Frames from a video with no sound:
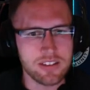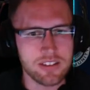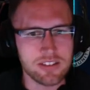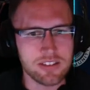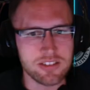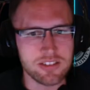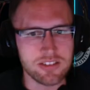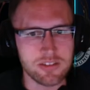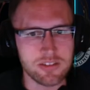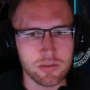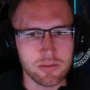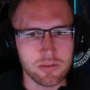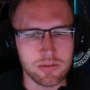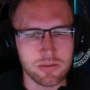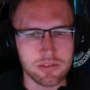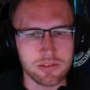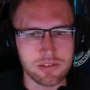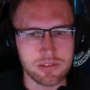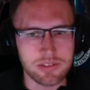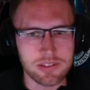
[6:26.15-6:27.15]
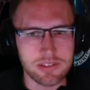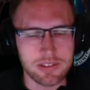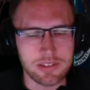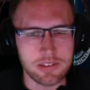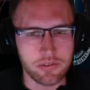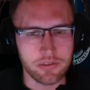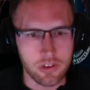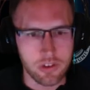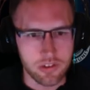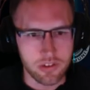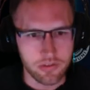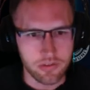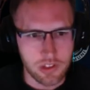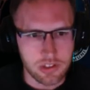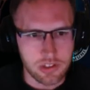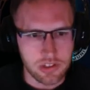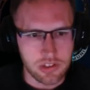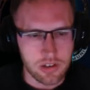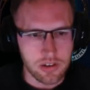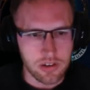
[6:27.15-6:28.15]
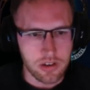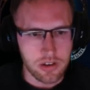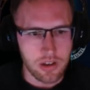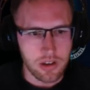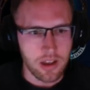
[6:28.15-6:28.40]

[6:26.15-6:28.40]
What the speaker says: So the first feature